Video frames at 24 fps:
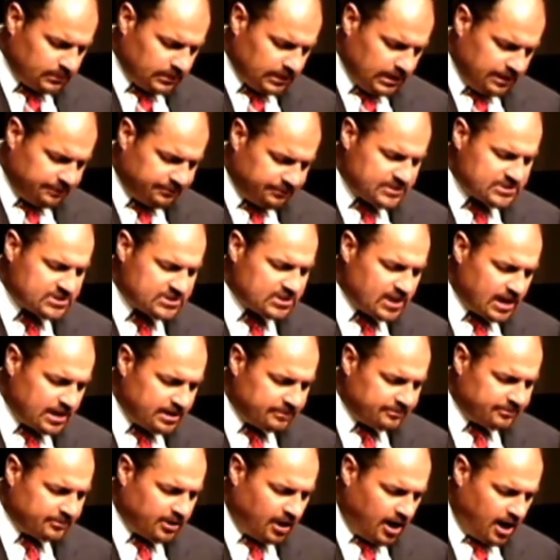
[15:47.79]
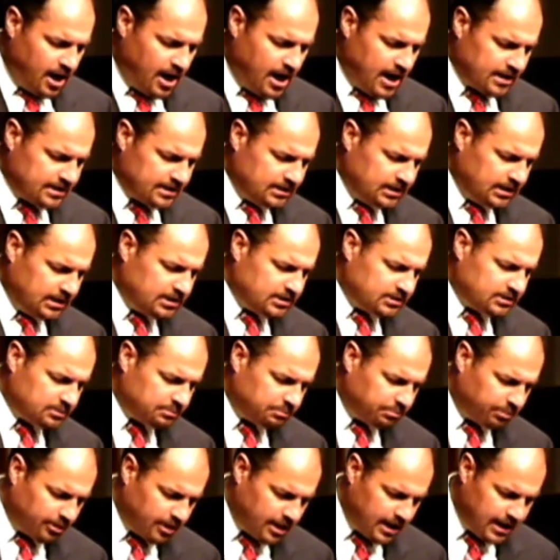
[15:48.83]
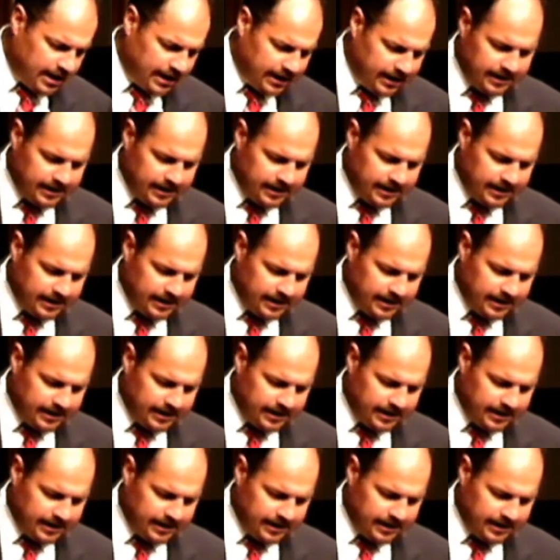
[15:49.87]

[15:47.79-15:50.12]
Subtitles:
If the Son of God needed to pray,